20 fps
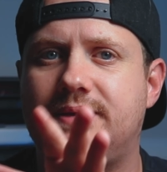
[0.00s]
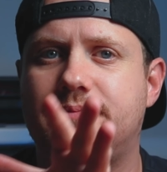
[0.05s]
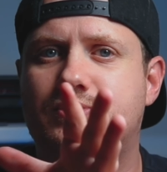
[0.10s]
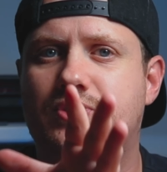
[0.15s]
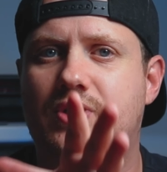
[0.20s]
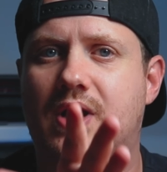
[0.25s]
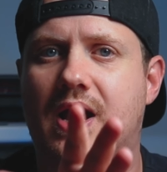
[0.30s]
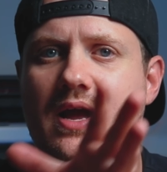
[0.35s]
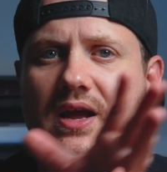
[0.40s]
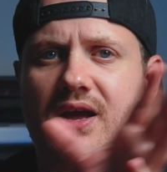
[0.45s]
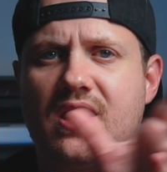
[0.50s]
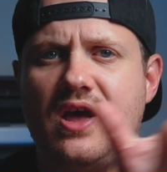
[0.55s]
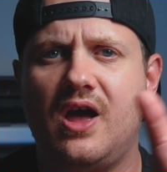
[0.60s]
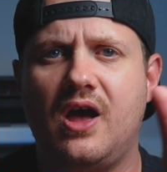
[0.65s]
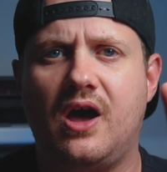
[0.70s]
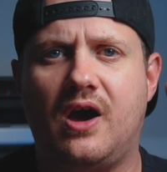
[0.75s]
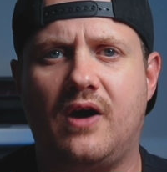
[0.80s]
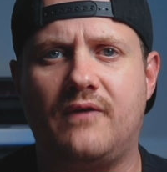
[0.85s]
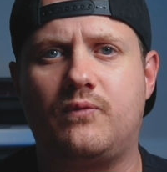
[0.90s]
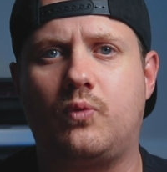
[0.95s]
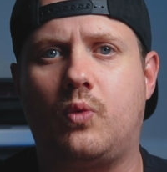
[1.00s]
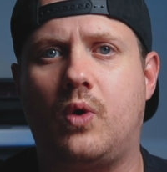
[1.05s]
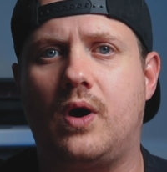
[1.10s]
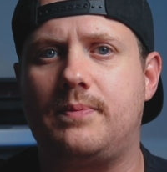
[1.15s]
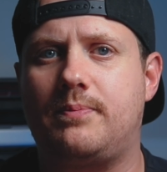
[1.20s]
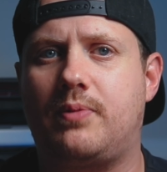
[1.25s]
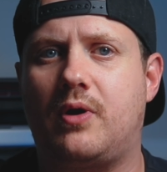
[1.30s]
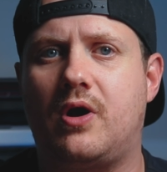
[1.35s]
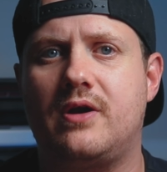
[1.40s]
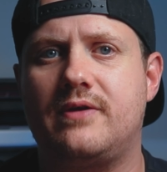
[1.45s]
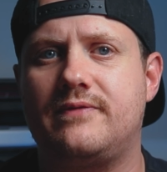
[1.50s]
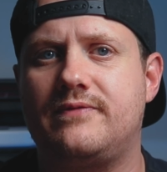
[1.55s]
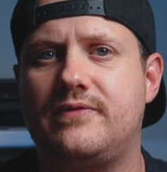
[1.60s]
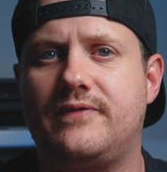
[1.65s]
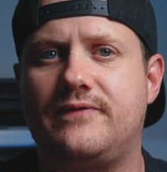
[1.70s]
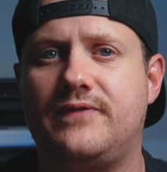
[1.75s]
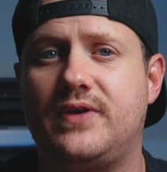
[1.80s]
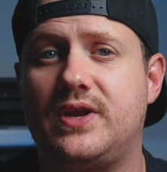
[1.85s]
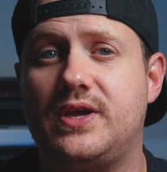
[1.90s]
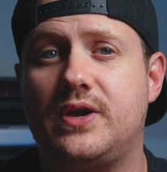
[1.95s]
keep track of what part of
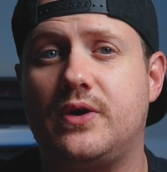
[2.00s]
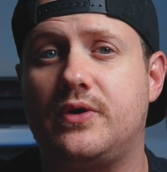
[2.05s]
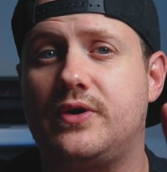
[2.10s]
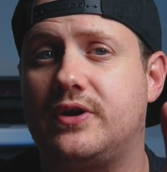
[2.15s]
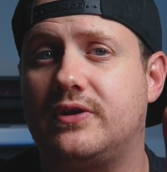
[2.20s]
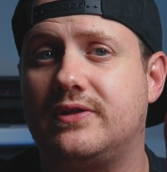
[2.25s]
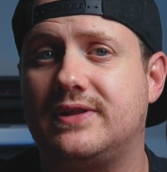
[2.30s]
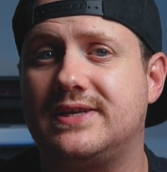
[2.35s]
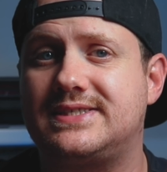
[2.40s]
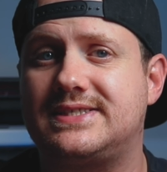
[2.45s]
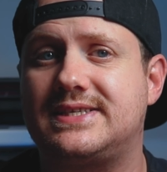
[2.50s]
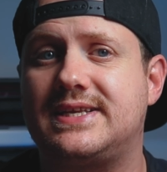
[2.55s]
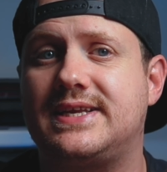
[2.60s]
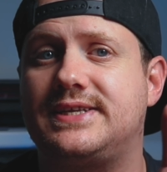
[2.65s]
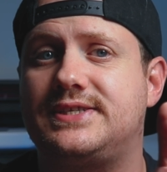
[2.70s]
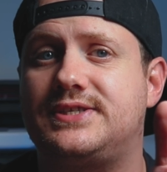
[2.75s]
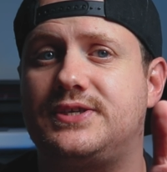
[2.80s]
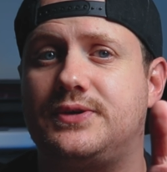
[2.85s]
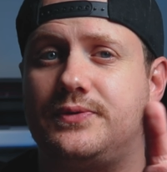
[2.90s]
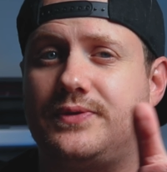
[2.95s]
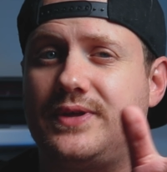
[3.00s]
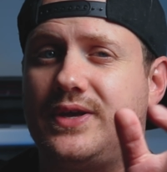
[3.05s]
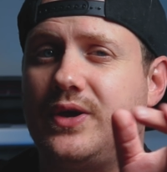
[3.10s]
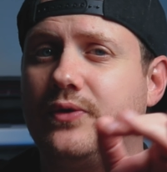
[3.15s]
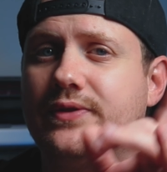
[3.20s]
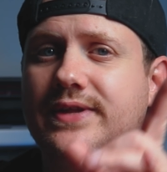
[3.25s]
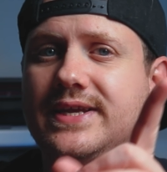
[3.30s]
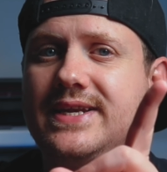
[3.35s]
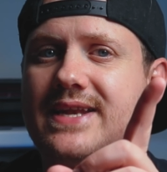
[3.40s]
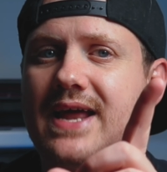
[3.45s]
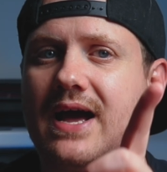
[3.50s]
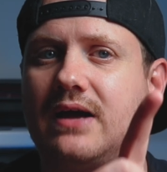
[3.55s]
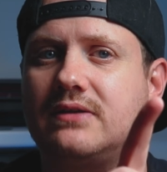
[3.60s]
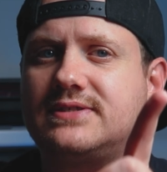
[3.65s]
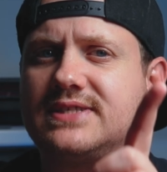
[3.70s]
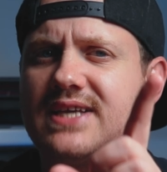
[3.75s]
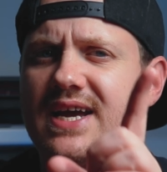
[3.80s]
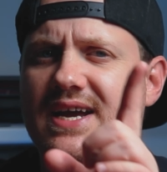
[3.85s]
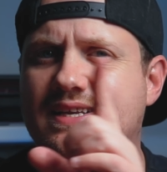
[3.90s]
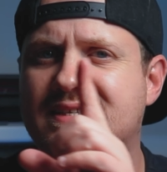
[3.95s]
the video you're listening to. The only
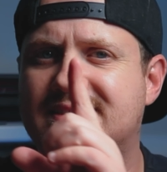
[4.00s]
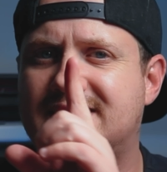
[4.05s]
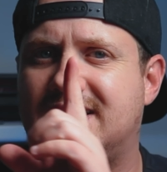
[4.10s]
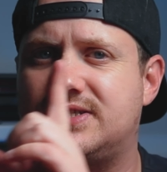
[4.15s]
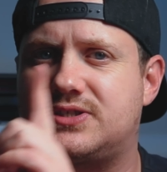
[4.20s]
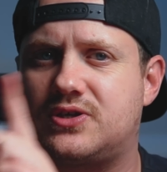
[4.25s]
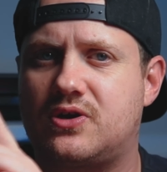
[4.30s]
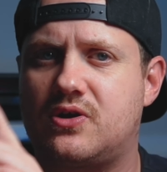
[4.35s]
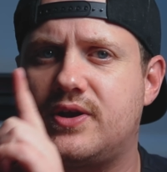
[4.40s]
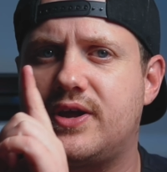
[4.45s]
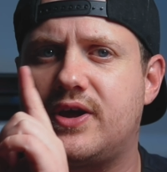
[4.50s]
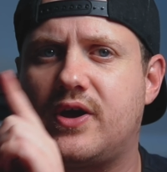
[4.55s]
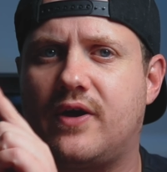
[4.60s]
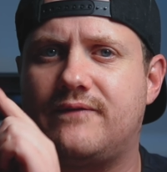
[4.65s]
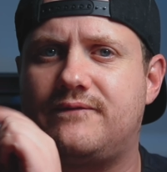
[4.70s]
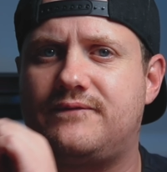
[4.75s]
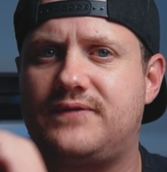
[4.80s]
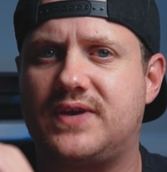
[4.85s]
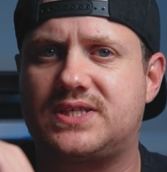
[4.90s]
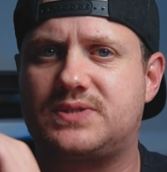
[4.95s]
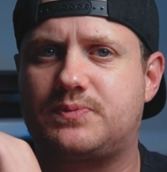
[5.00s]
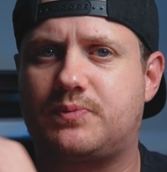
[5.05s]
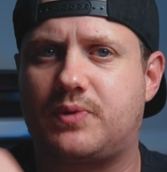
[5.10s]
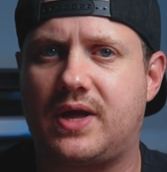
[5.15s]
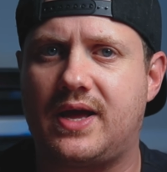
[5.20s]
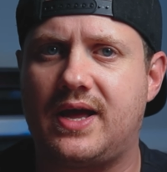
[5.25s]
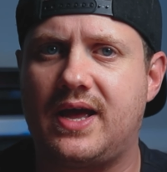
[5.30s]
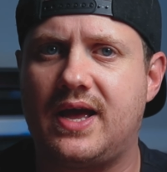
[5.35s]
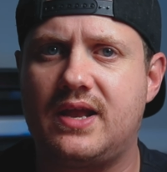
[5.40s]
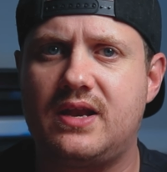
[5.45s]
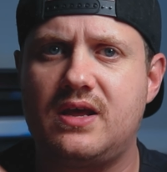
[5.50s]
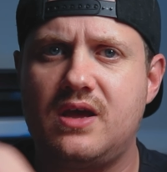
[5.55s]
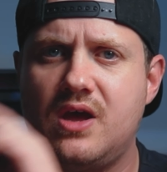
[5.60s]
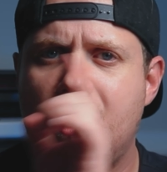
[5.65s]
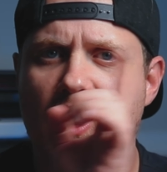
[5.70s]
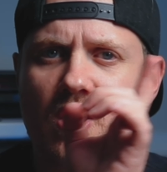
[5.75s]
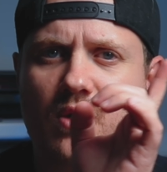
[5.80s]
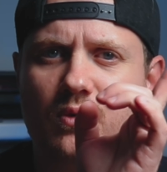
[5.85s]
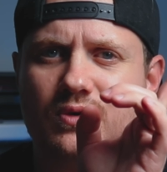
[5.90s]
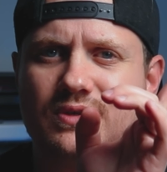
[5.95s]
downside is that turning on fixed playhead
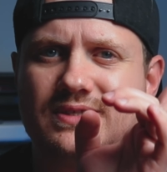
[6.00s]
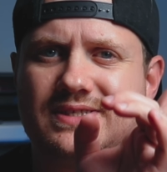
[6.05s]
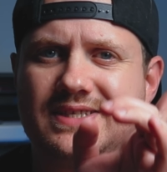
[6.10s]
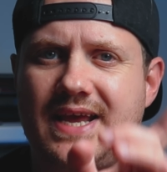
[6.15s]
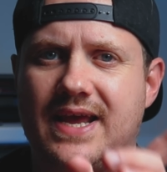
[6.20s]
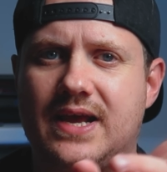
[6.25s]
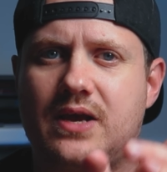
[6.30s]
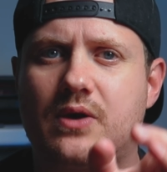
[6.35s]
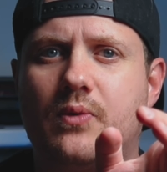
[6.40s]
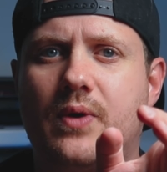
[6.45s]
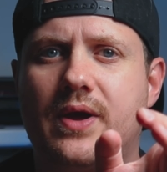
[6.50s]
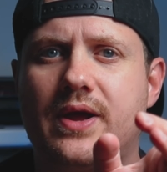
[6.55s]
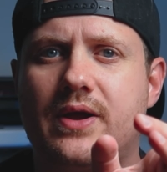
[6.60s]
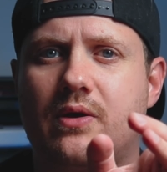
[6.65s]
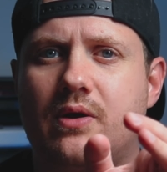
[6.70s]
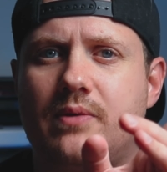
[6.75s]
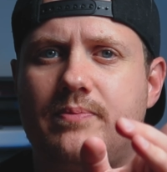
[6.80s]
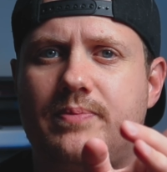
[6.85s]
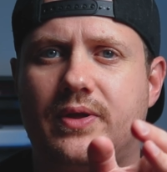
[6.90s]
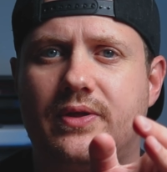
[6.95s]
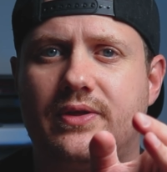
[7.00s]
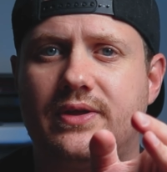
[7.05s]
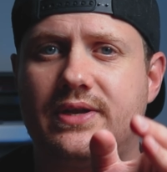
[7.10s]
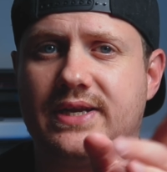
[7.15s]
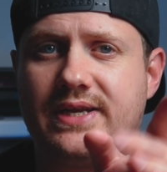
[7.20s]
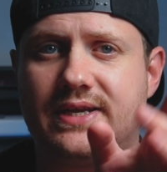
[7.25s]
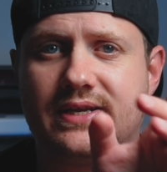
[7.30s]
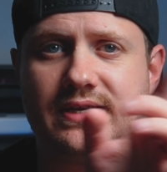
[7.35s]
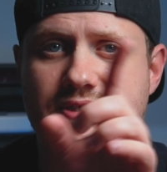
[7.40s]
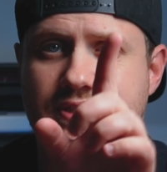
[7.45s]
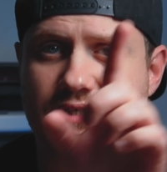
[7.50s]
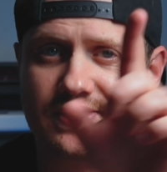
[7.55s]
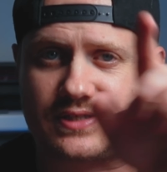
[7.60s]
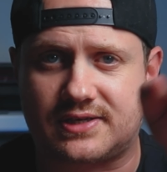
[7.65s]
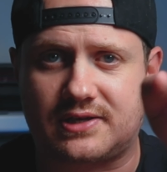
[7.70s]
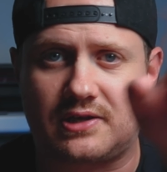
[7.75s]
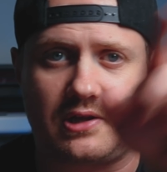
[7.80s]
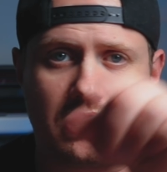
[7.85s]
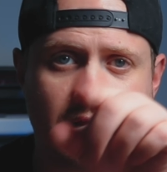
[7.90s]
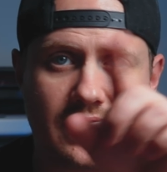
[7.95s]
will take away your ability to
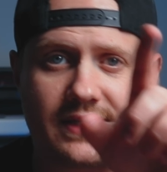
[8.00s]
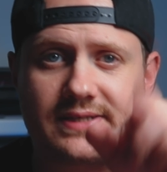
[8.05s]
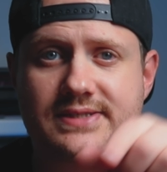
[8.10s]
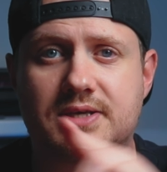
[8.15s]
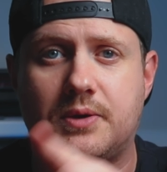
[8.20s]
just click